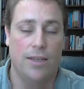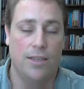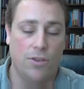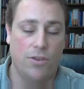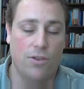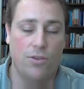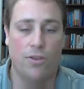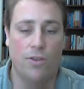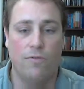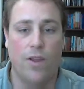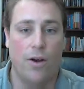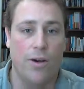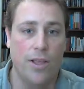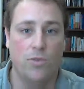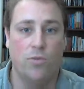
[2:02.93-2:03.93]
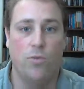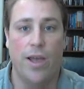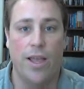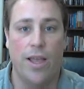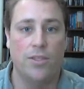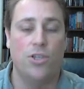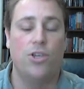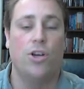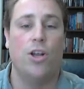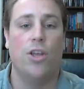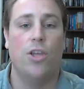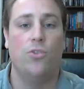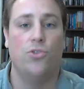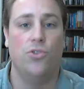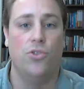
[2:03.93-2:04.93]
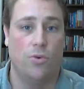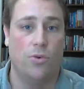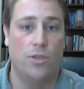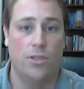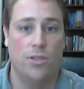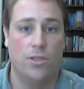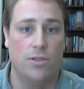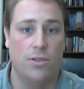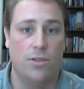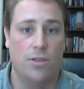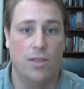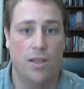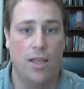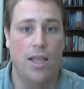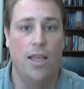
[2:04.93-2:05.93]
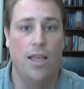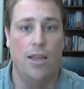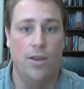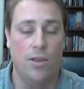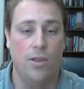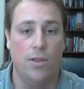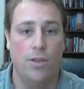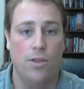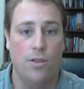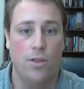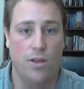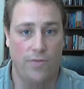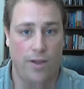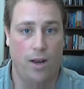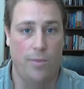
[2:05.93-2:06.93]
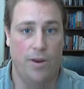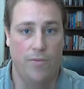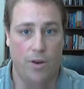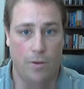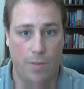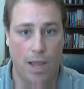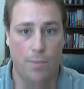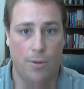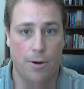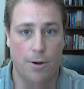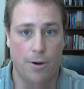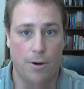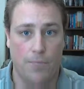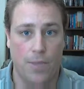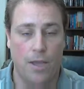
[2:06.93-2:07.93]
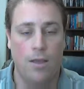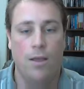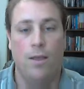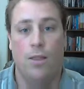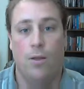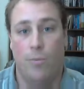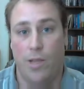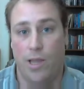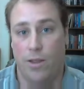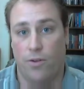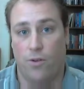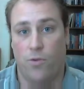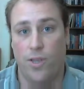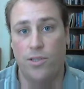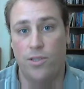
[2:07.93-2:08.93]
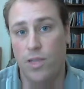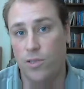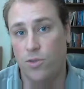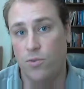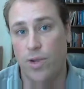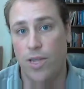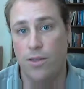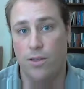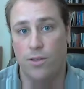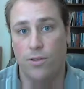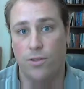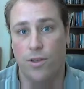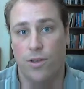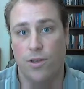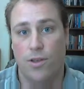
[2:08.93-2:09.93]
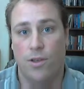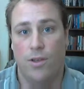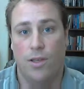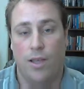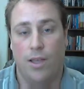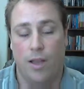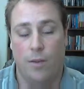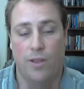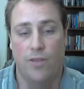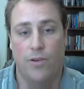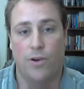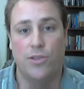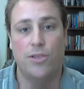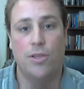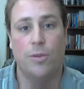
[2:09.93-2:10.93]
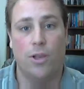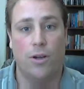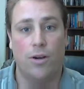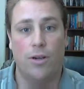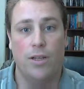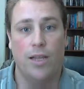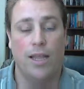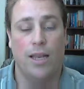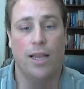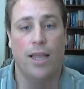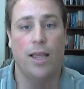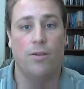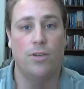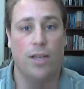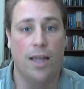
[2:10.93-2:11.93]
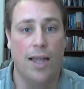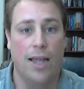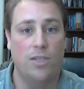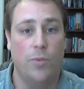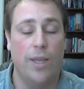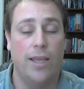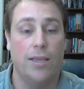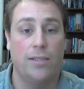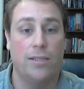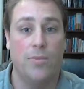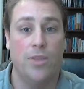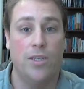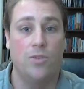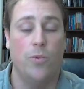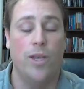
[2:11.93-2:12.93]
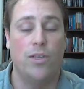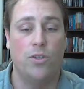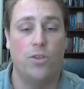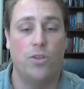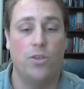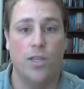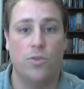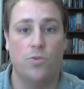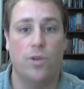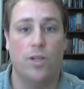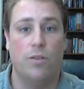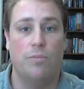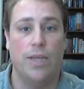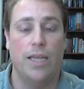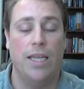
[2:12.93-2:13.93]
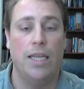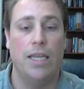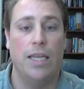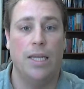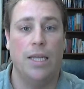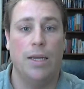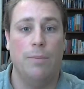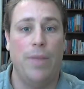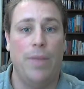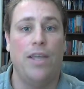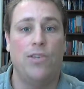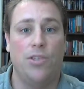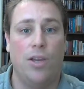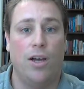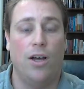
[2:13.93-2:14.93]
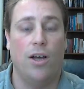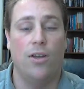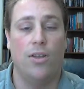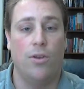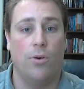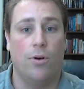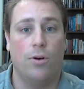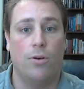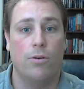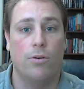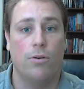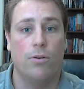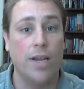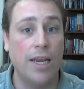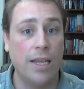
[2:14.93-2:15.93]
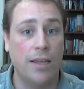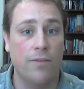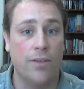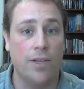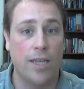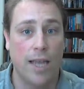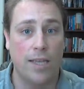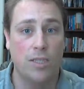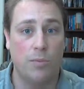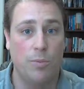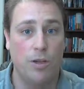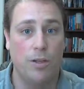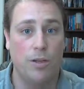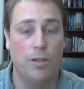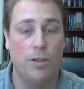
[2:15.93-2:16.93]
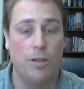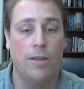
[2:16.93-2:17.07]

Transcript: so those are the various ways that you're going to use sources in the development of your paper. There will be another quiz this week. It'll be very similar in layout to last week, except this week's quiz will be based on your reading of the textbook.